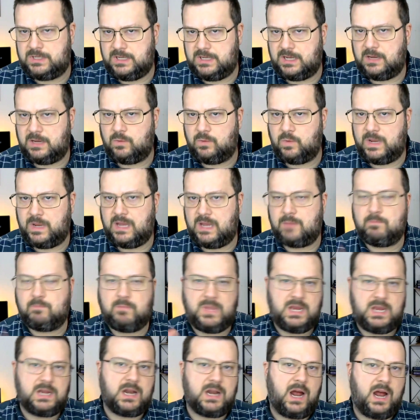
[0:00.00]
did we
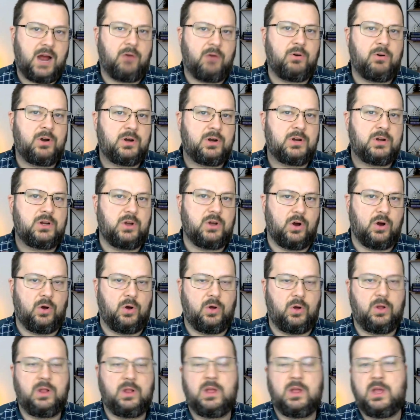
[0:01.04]
meet our
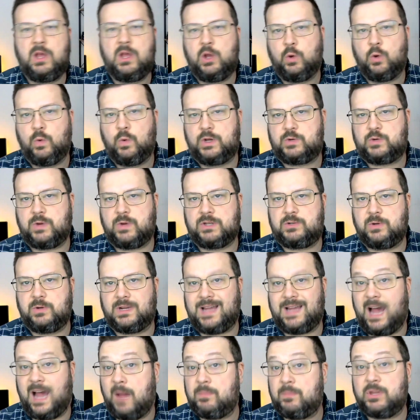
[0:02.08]
goal, which was to
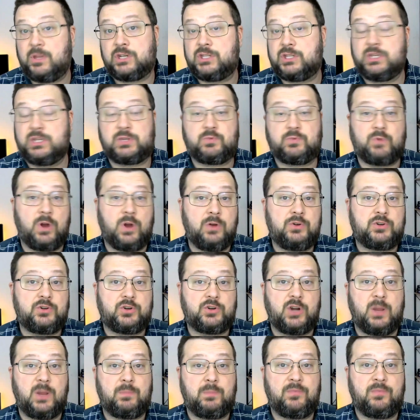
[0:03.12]
accomplish this road
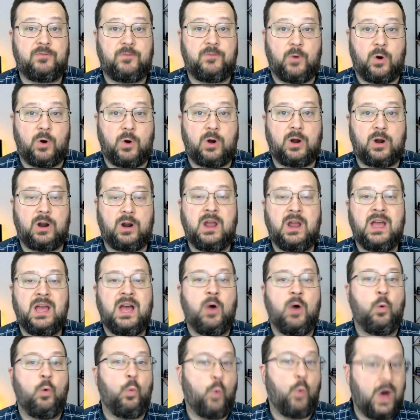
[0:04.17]
trip for
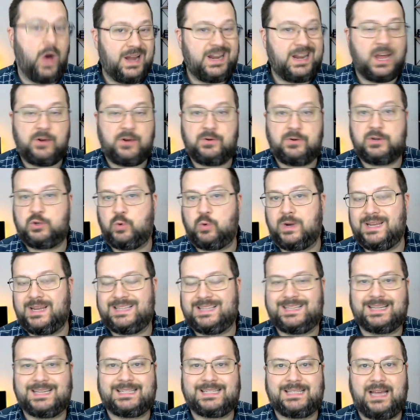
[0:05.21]

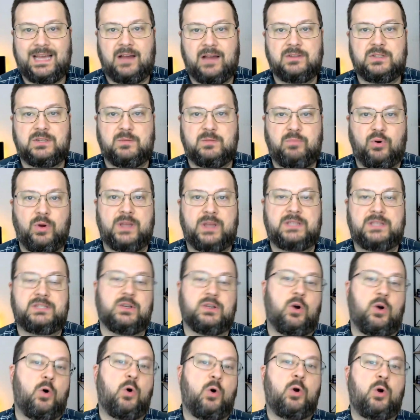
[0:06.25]
126,000 points
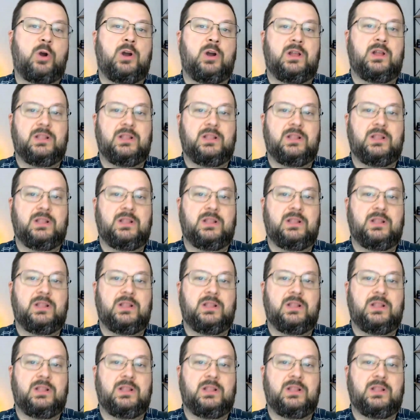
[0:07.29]
or